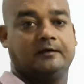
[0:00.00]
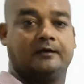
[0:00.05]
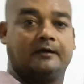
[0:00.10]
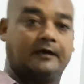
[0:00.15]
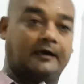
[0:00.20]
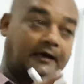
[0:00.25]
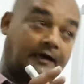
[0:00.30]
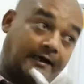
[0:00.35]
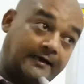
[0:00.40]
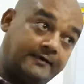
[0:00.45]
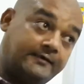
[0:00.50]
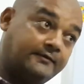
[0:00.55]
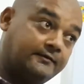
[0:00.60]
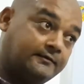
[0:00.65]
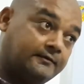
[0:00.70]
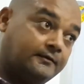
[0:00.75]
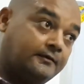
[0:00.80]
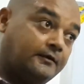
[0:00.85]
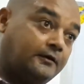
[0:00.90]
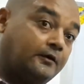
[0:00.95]
And
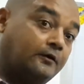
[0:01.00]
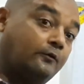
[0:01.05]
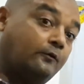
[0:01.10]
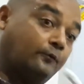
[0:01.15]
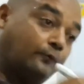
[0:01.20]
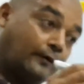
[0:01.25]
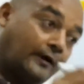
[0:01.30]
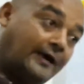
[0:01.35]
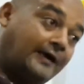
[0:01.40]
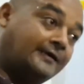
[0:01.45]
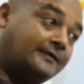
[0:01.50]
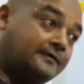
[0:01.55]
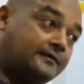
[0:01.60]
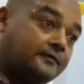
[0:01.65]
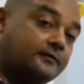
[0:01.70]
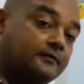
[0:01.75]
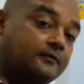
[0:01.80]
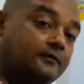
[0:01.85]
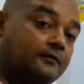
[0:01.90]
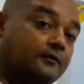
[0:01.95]
what
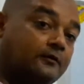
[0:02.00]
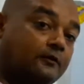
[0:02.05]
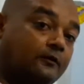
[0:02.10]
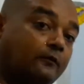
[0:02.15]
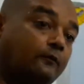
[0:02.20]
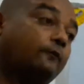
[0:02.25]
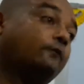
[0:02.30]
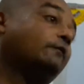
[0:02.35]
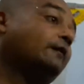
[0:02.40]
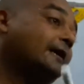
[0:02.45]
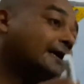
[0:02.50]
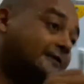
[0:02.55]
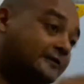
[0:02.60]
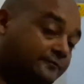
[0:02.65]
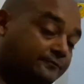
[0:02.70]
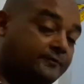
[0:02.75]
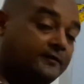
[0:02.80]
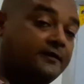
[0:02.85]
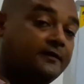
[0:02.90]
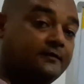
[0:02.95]
was
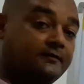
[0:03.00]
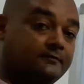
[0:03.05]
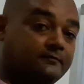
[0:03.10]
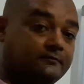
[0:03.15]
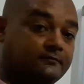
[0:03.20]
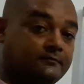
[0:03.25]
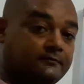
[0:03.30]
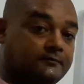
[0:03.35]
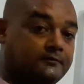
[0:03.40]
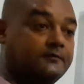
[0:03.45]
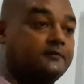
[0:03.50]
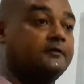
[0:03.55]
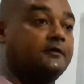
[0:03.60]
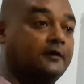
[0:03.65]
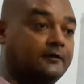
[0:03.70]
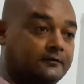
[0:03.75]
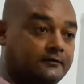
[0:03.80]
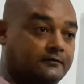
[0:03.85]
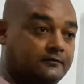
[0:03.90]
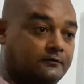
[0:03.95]
being
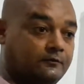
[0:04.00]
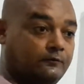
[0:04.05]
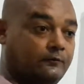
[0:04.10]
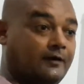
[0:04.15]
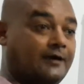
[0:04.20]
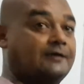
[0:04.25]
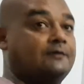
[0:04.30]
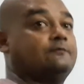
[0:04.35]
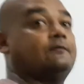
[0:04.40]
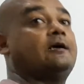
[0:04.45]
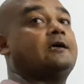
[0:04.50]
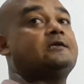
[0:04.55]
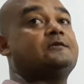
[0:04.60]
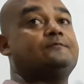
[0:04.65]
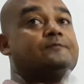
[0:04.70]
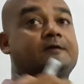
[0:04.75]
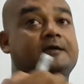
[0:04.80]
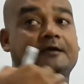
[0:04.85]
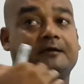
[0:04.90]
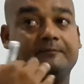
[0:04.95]
done, what was
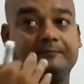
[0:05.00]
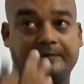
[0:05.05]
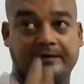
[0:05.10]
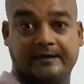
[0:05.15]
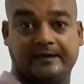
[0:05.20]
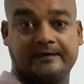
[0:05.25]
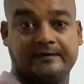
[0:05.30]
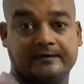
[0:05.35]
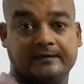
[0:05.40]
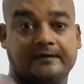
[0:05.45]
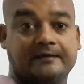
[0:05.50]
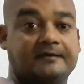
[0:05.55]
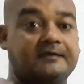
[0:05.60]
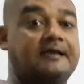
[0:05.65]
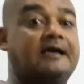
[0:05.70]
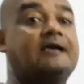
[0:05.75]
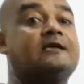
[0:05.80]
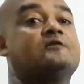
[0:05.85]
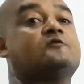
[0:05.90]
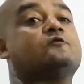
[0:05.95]
being made,
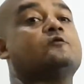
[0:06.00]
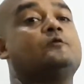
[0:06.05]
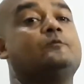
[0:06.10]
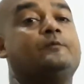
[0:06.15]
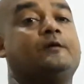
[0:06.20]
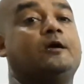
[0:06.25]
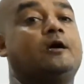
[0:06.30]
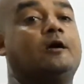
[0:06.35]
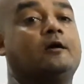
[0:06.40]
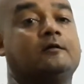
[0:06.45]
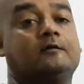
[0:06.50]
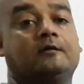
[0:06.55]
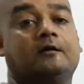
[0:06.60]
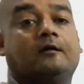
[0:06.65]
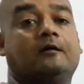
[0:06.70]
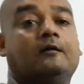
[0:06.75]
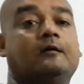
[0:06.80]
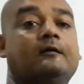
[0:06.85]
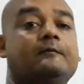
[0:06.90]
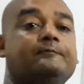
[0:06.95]
that should be on
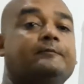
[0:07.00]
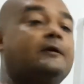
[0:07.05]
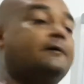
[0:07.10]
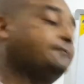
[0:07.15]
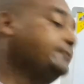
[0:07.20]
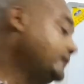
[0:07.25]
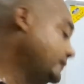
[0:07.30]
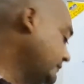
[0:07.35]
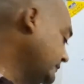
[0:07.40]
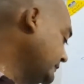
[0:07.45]
the paper.